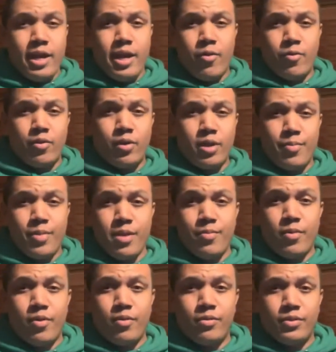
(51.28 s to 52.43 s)
elderly
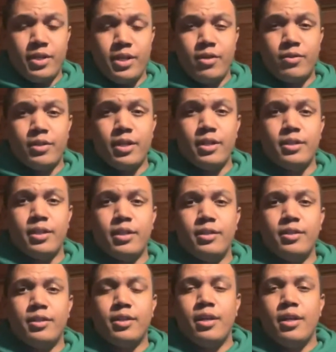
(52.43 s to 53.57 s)
people, senior
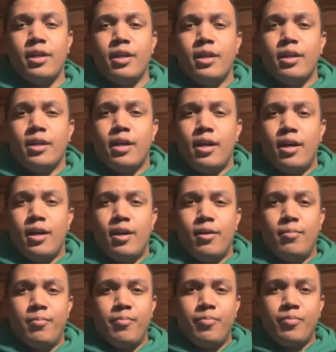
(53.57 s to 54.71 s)
citizens
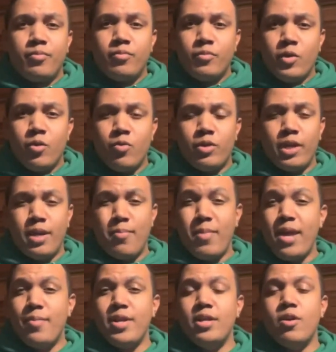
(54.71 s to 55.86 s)
um, who can
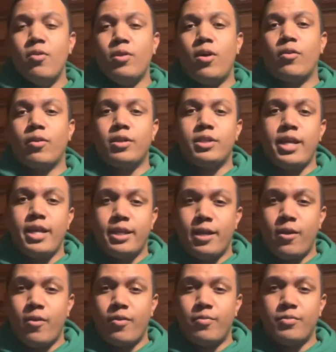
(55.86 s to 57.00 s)
maybe no longer take
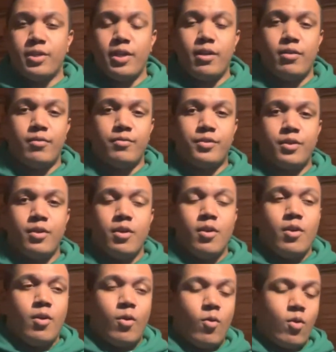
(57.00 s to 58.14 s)
care of themselves
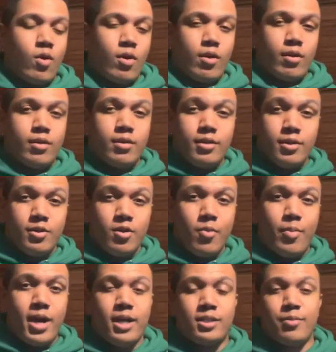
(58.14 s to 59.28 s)
or, you know,
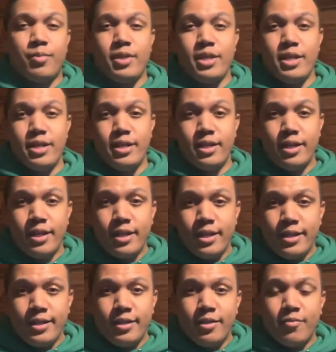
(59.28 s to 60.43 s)
possibly
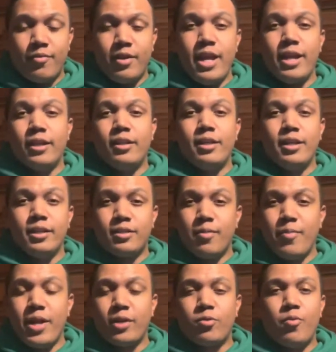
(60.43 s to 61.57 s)
finagling
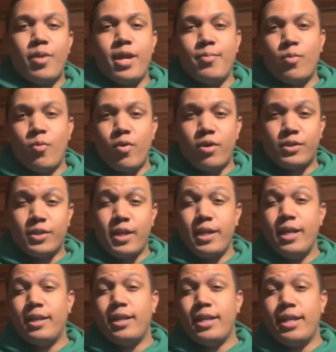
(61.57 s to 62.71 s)
some medical paperwork
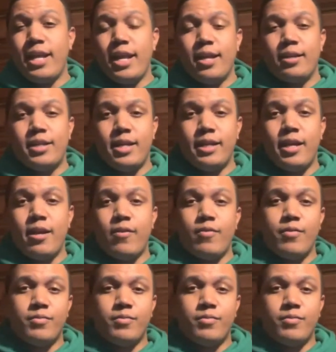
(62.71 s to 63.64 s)
saying that they can't take care of